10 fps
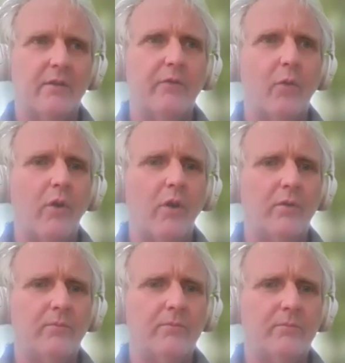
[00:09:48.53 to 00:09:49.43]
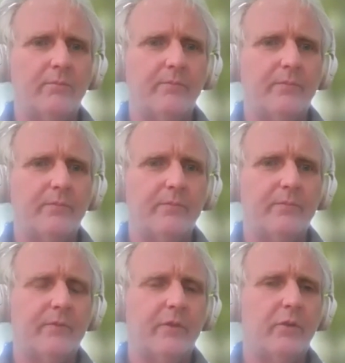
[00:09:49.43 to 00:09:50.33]
4
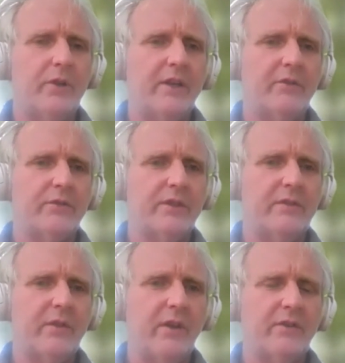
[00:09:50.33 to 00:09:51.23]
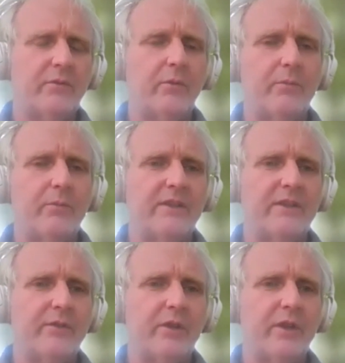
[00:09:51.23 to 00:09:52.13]
unilateral ceasefires, or at
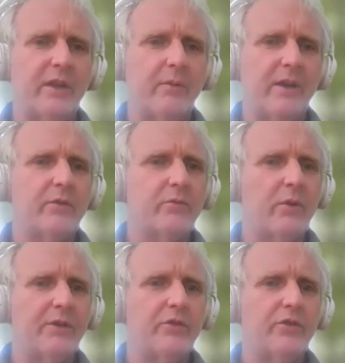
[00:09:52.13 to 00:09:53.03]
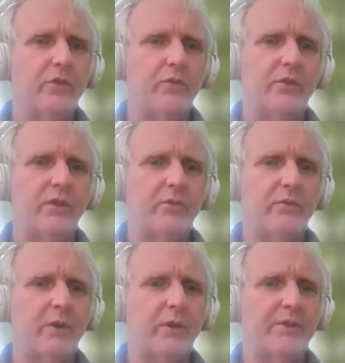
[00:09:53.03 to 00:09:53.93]
least 3 anyway. There was one in June, and then there
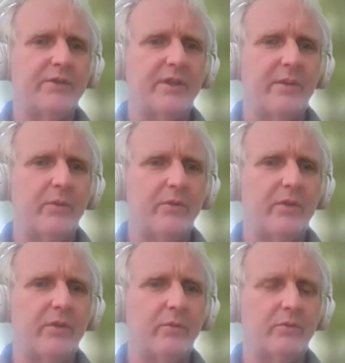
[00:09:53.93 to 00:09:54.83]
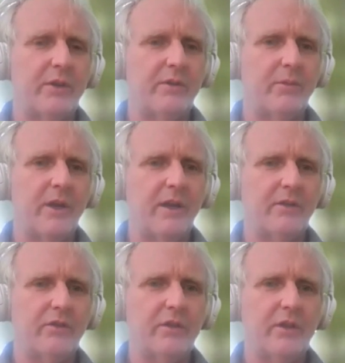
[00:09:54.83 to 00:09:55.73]
was one in December, and then there was one in
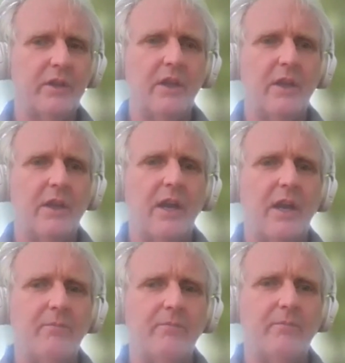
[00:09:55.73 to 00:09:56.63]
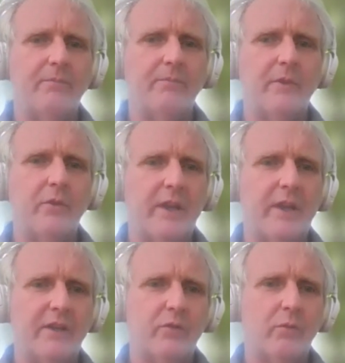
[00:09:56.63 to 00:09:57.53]
March.
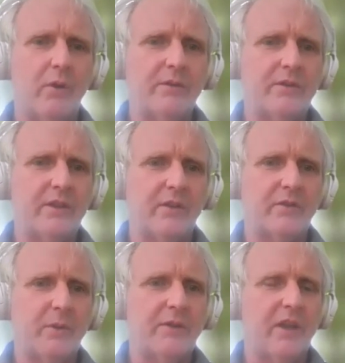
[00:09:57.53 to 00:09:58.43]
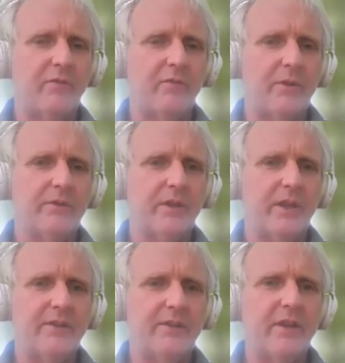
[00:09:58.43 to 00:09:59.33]
unilateral ones announced by the government,
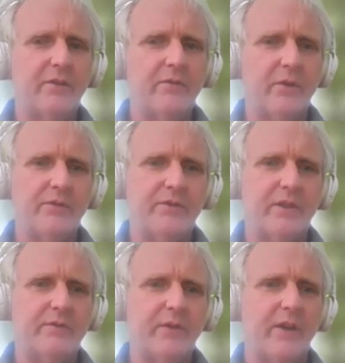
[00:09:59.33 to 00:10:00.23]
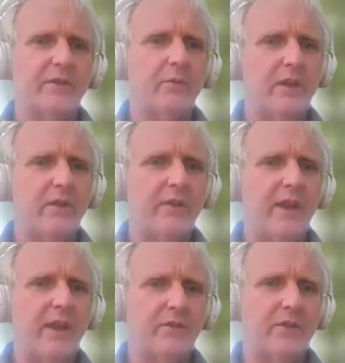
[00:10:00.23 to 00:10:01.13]
and none of those ceasefires were ever
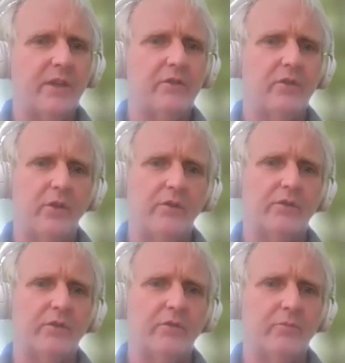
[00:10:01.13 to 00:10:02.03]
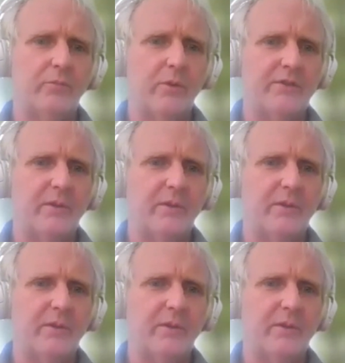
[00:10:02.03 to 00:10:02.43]
actually acknowledged by the